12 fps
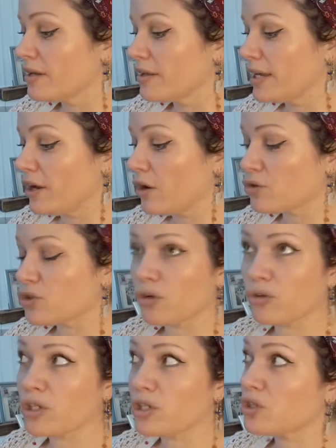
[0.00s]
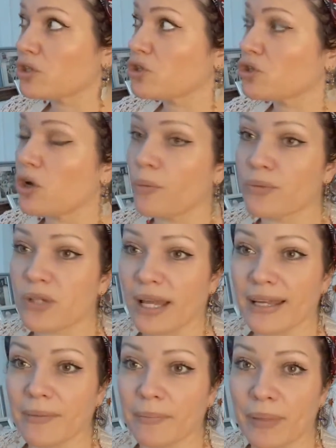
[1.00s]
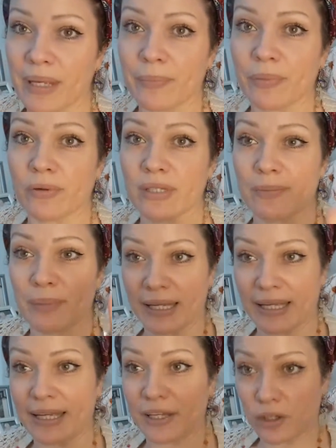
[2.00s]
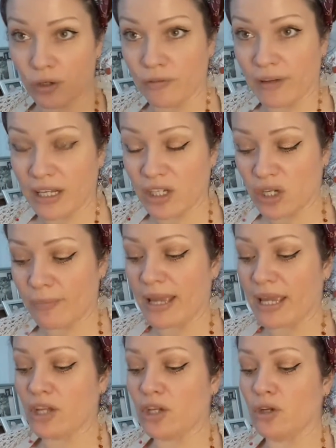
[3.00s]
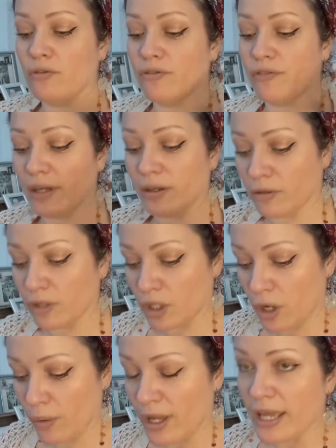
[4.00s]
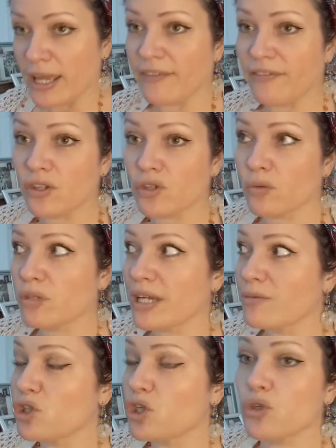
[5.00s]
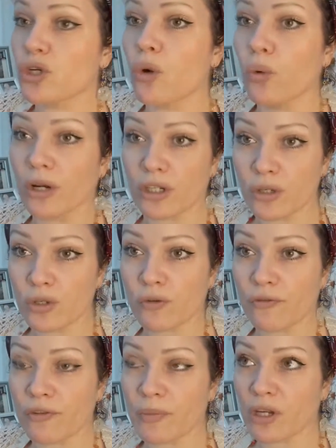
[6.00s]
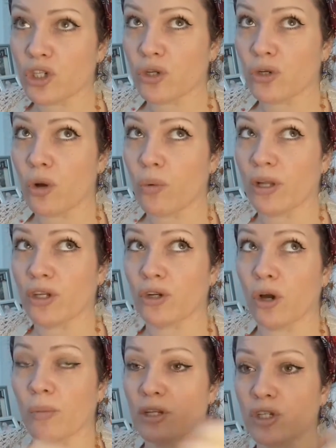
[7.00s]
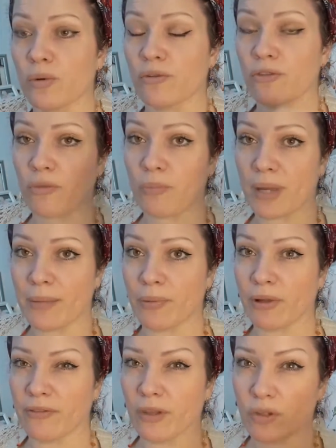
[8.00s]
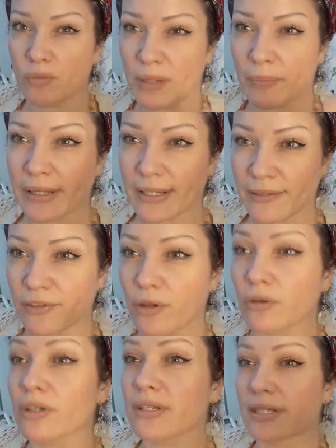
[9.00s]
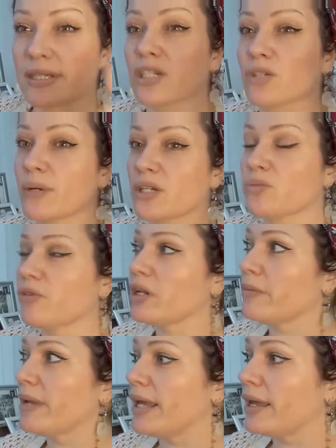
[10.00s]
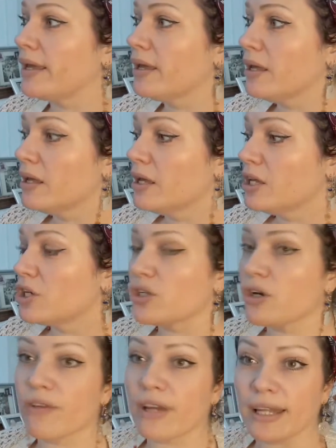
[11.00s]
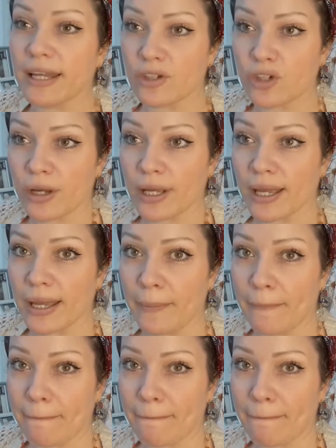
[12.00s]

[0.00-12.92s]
it also just stops like people depleting your energy, making you feel, if there's sometimes you don't want to do something because when you normally do it with other people, even though it's been a bit difficult because of the situation we're in at the minute, you don't really enjoy it